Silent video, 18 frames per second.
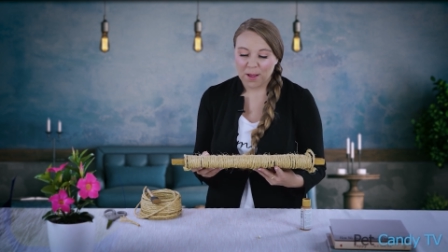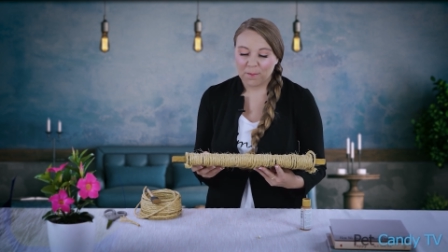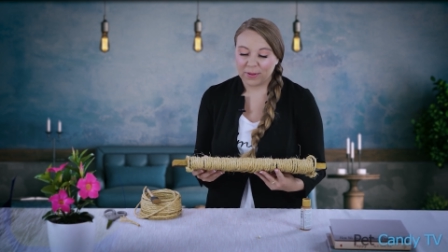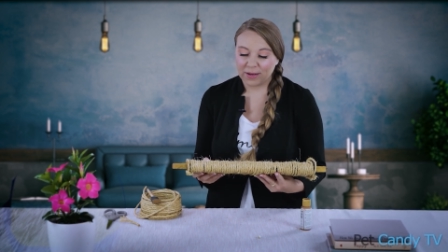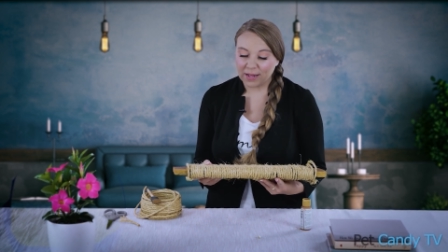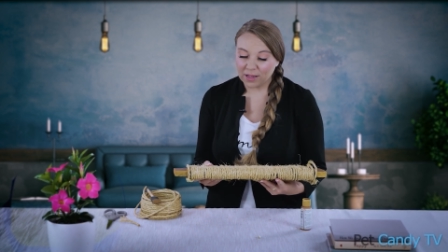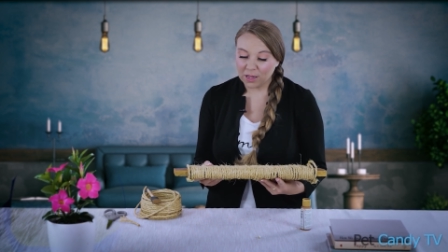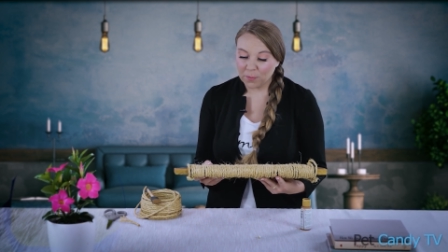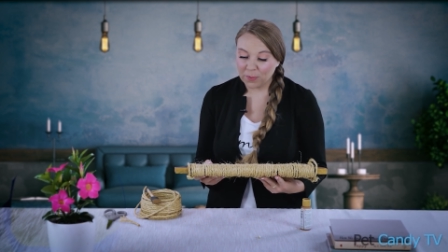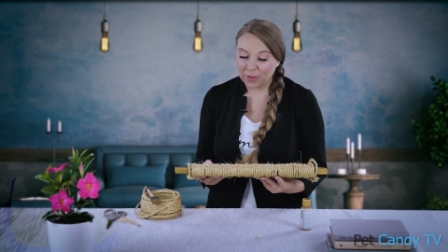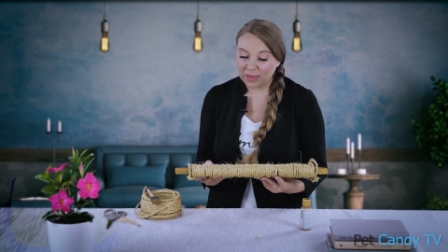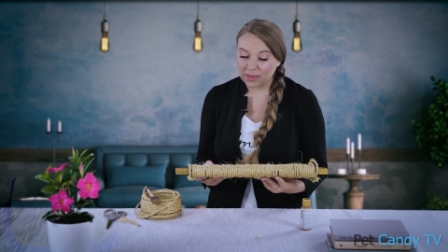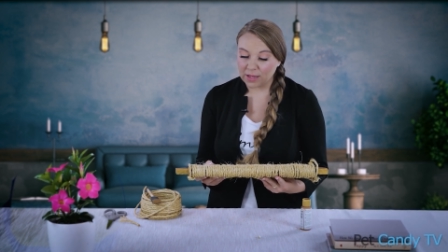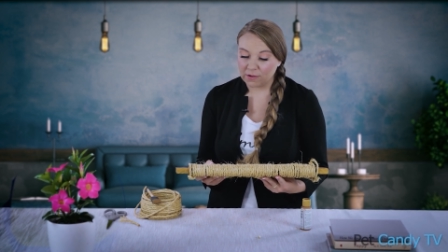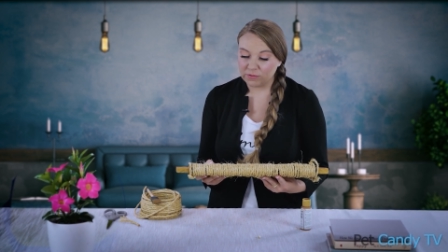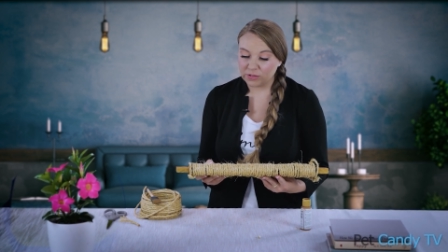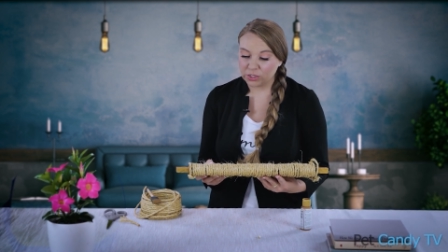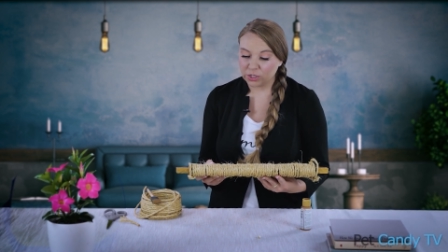Penelope
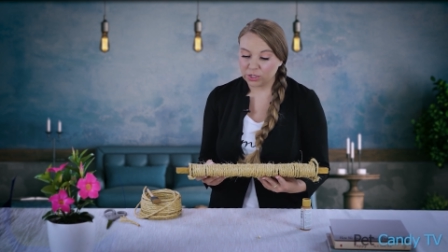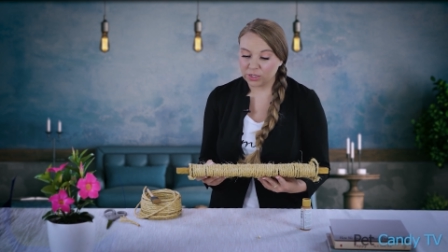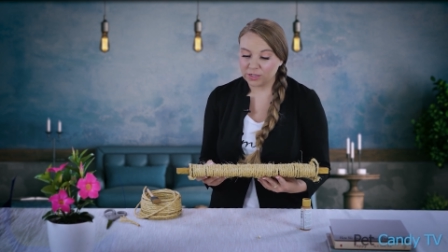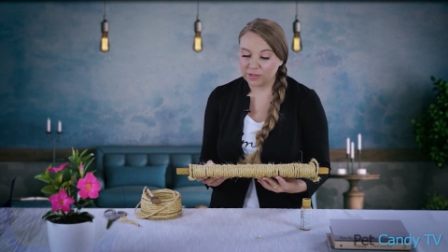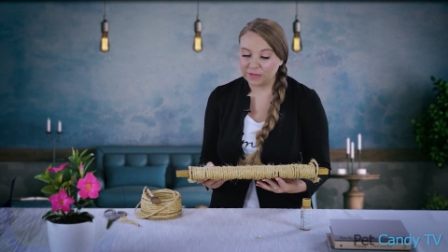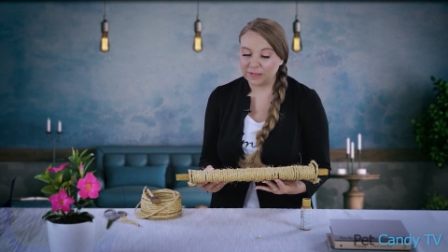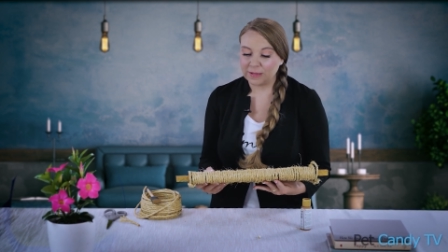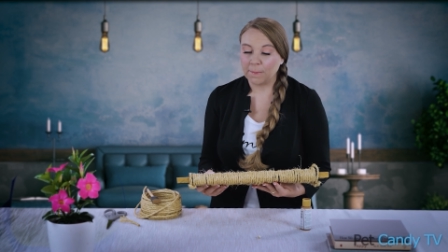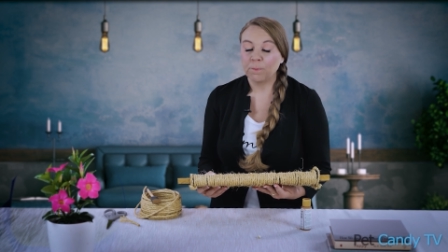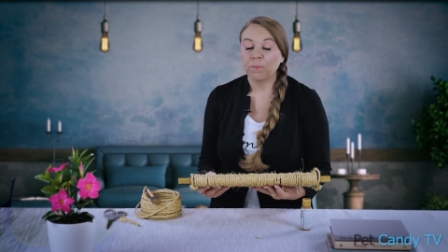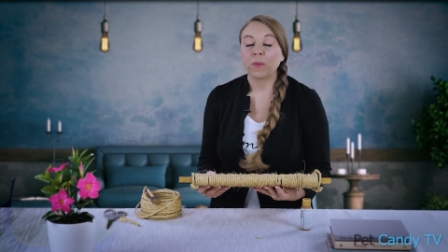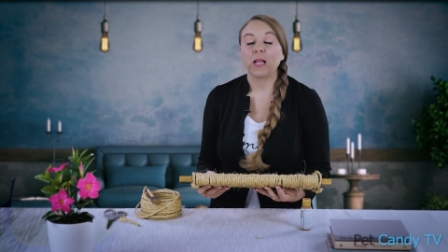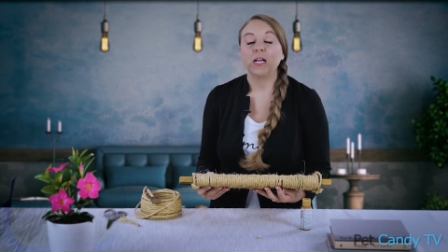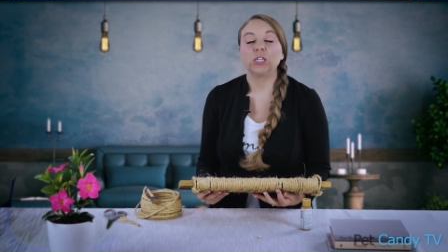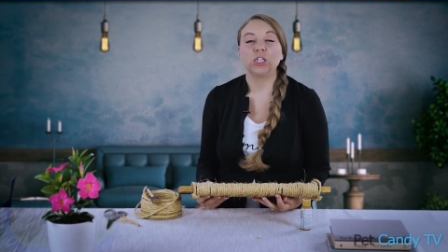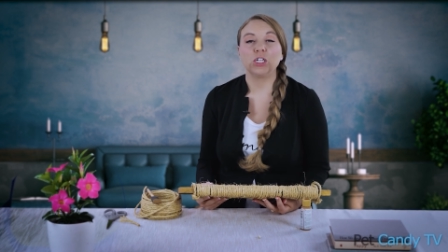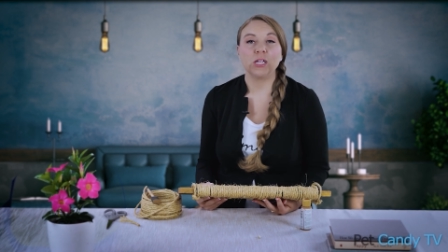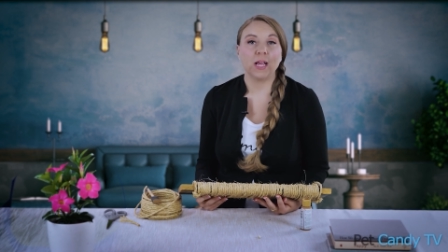loves hers.
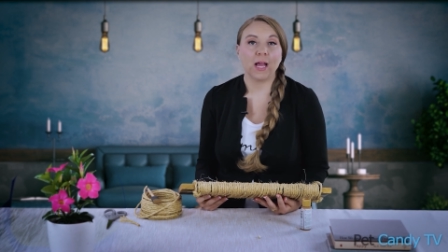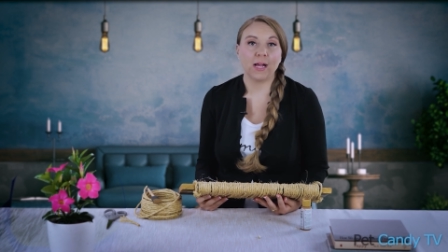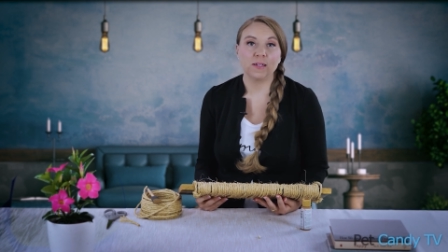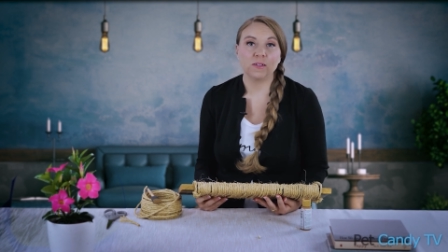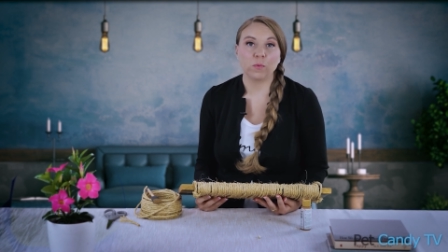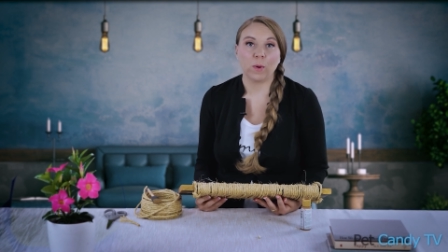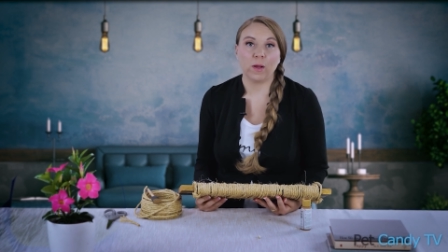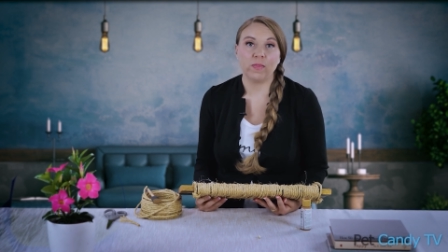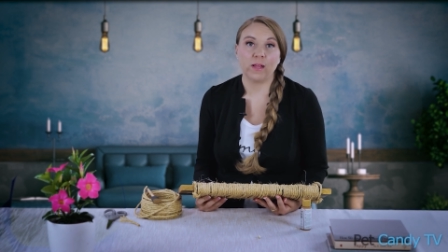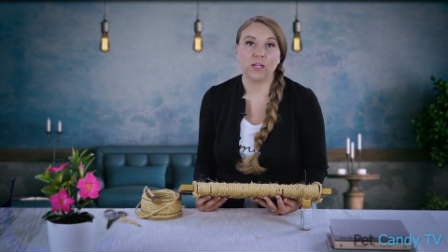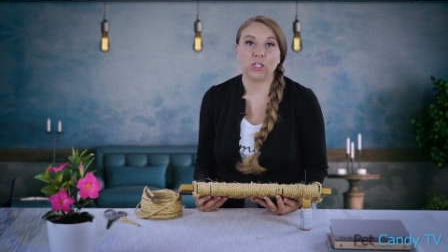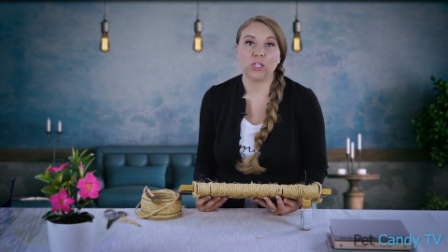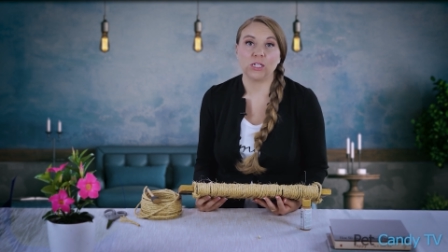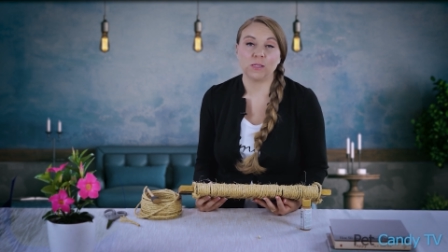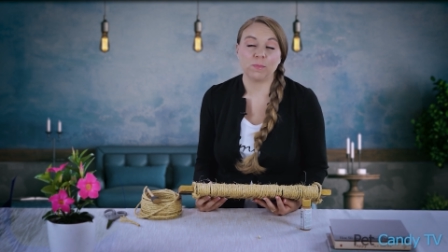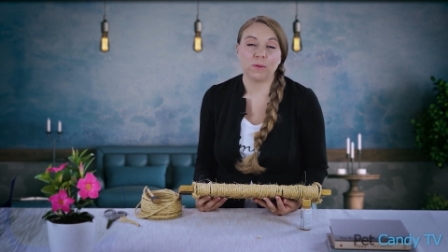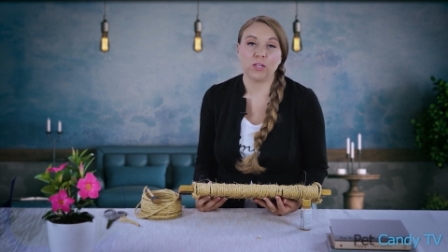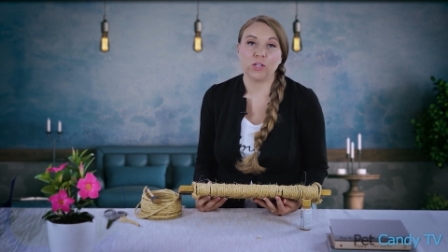She has one that
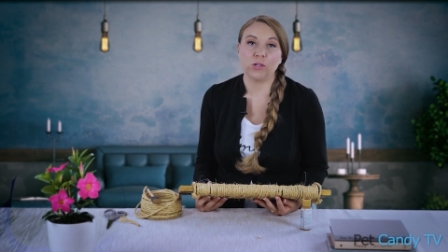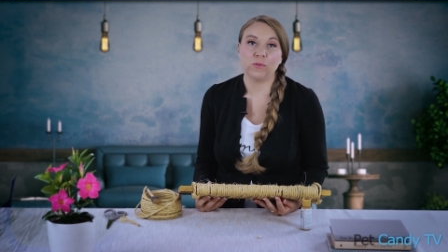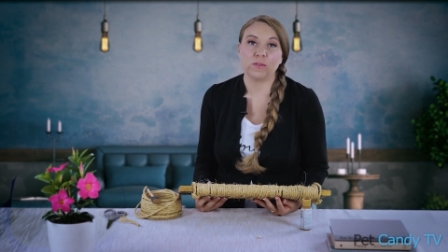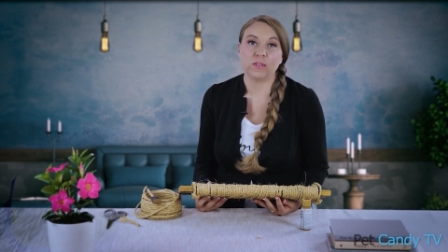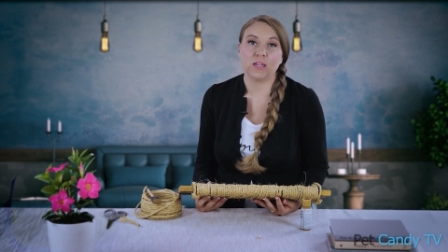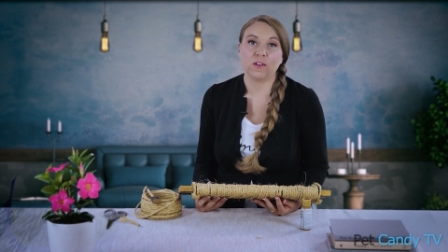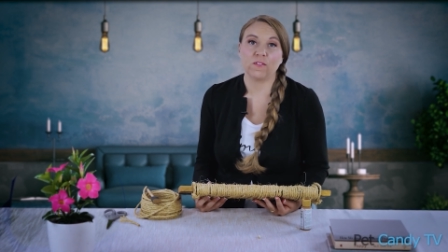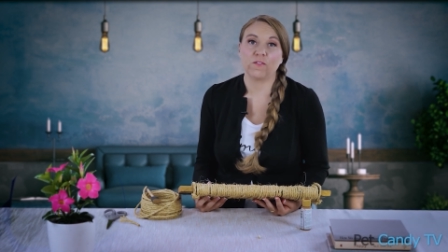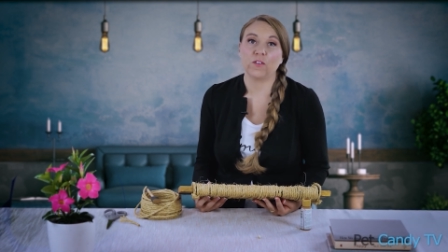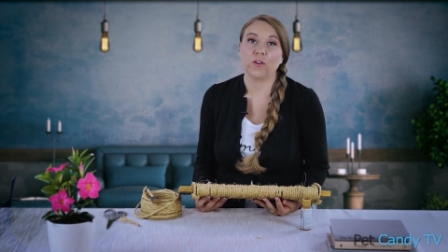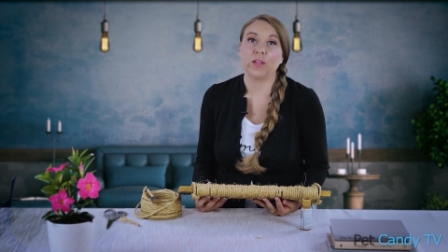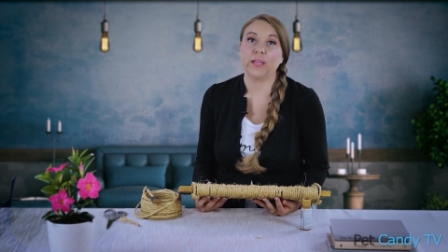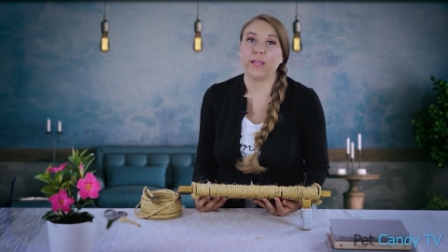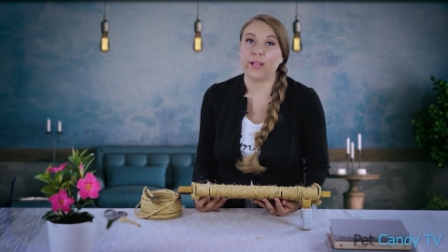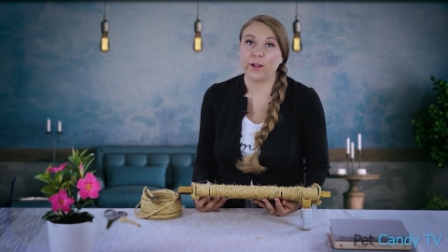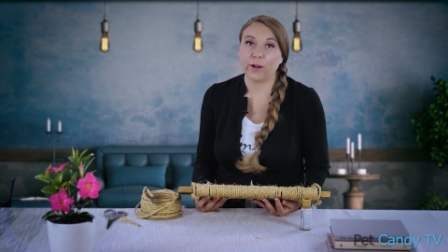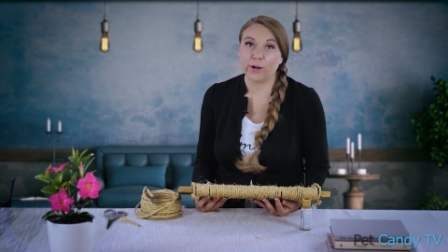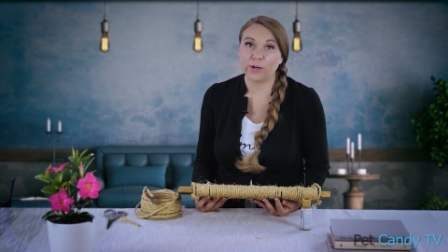she's been using for
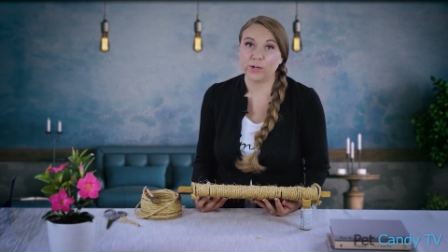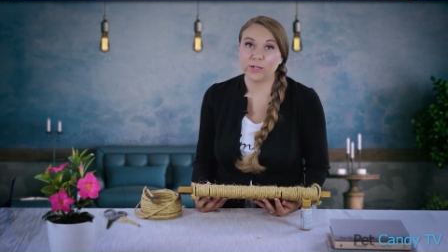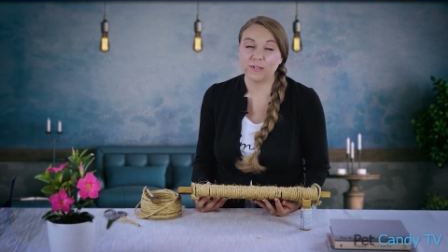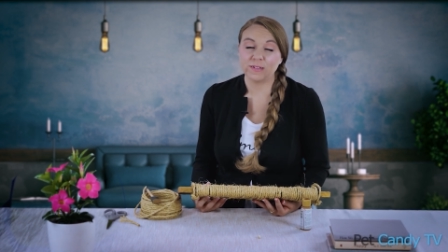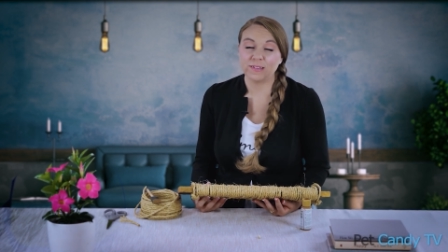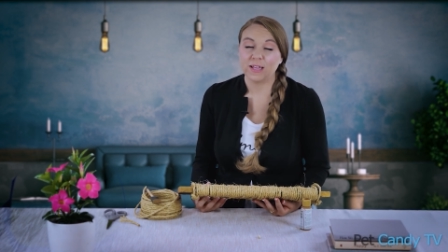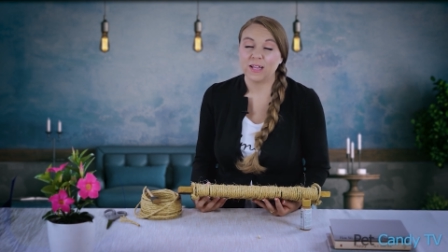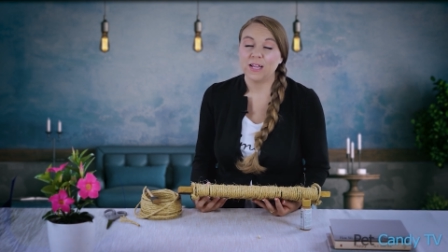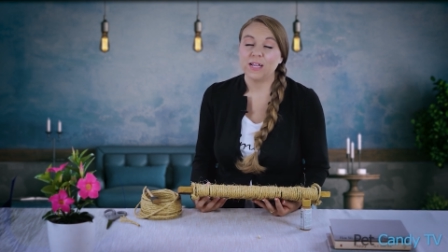years.